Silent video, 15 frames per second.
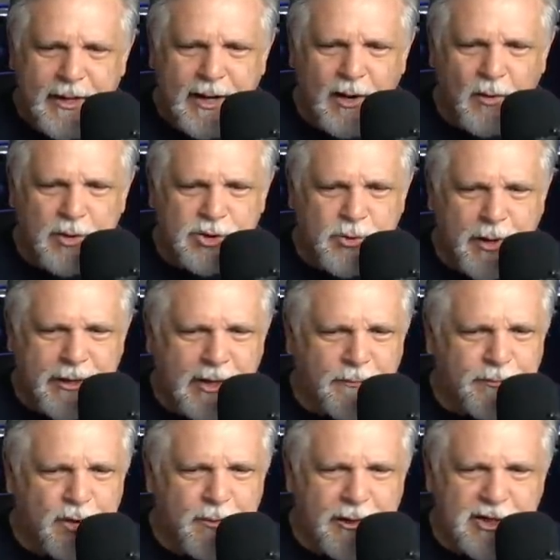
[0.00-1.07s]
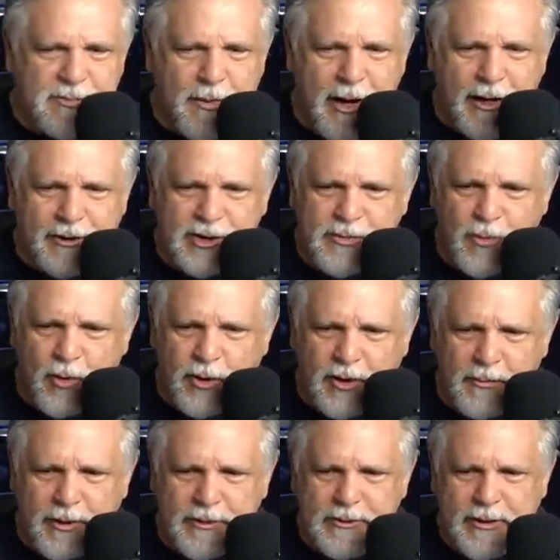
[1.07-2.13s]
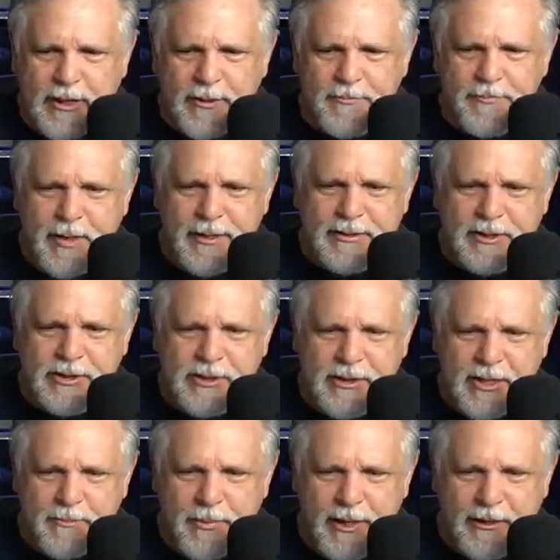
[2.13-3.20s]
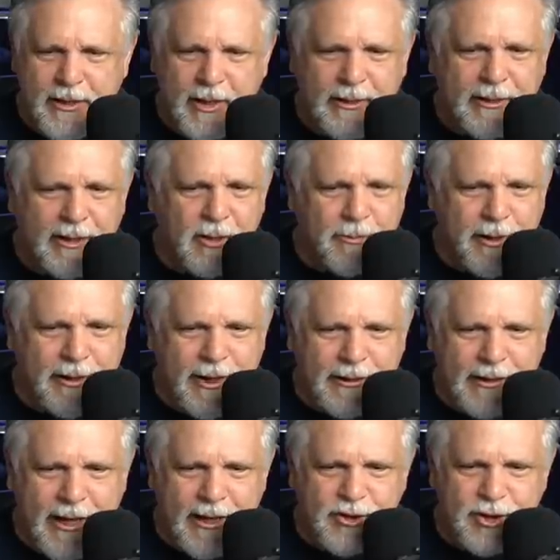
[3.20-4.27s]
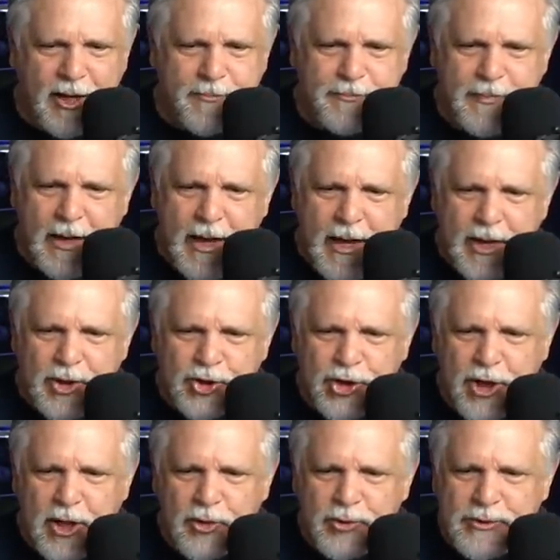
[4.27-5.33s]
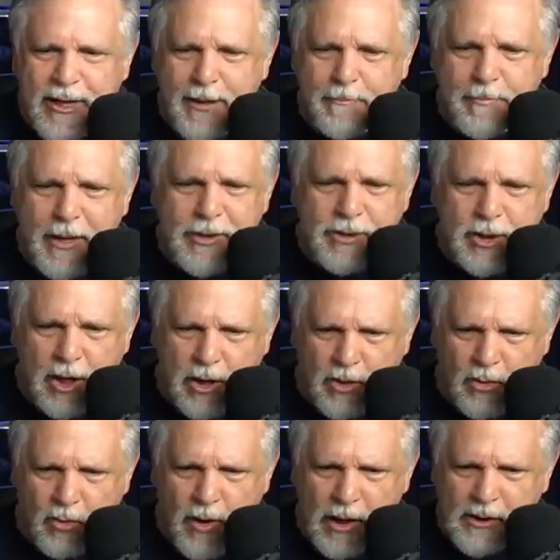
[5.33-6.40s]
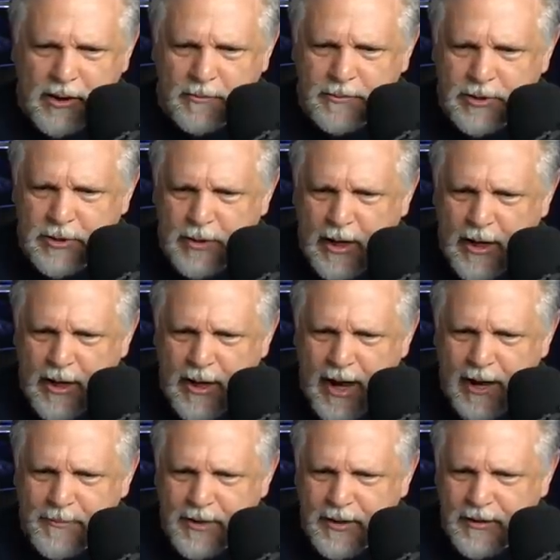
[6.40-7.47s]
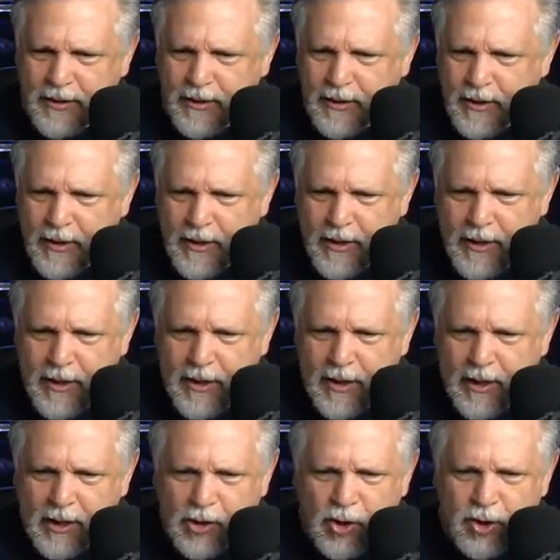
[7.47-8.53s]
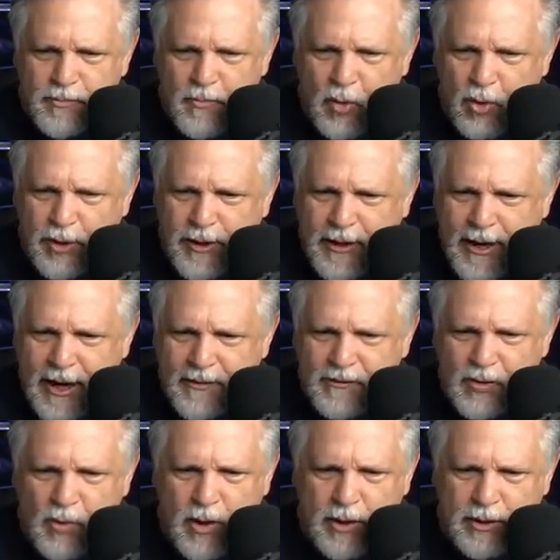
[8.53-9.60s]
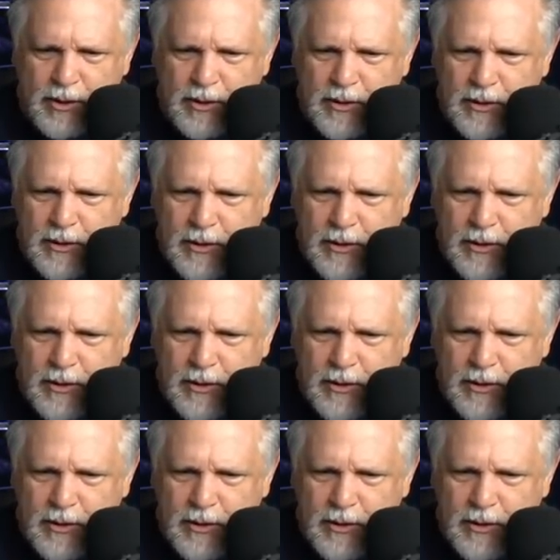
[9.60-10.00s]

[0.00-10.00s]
I was running a few minutes behind this morning, but I did sleep in a little bit, had to catch up. Gio Zambito, welcome to happy, good morning, everyone.